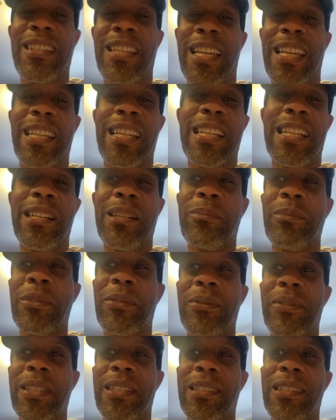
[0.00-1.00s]
yeah, they come to
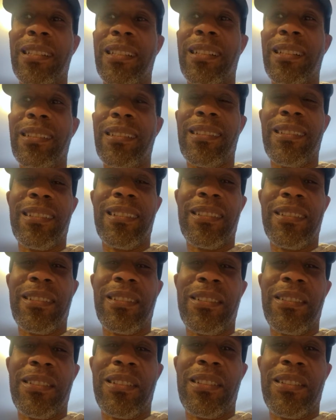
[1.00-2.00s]
visit us.
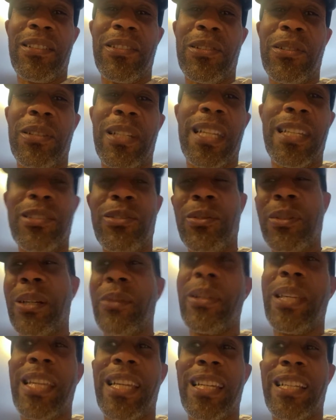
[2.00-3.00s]
So that's why
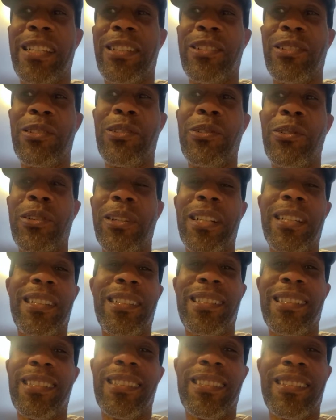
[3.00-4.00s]
we hear the
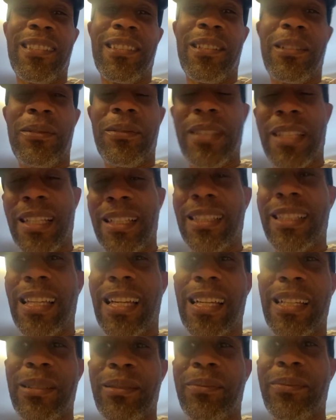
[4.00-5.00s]
noise and stuff like
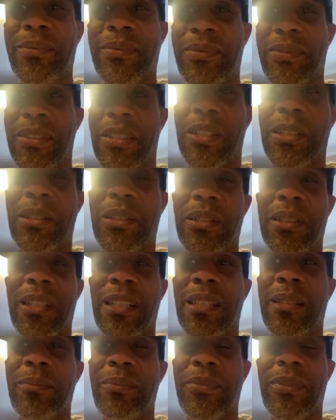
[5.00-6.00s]
that.
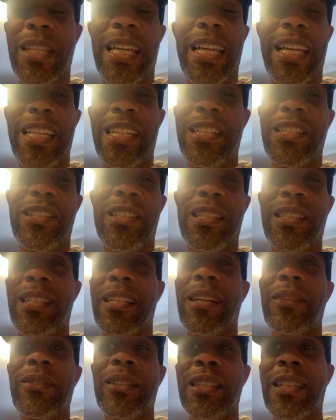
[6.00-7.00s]
That energy
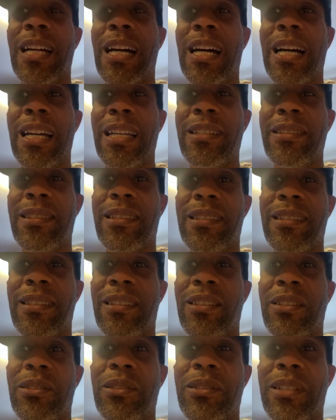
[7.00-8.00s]
never dies.
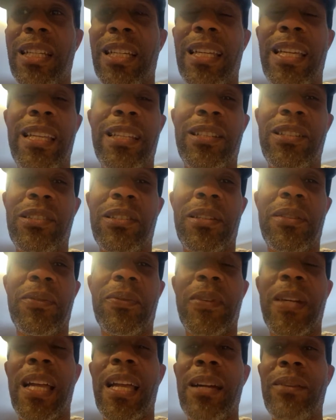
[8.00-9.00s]
That energy is
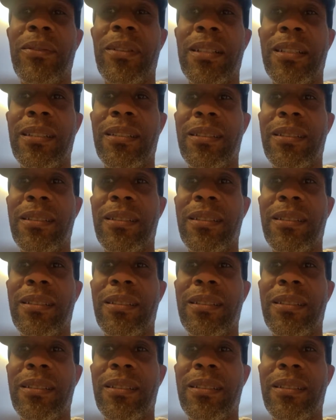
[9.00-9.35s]
forever.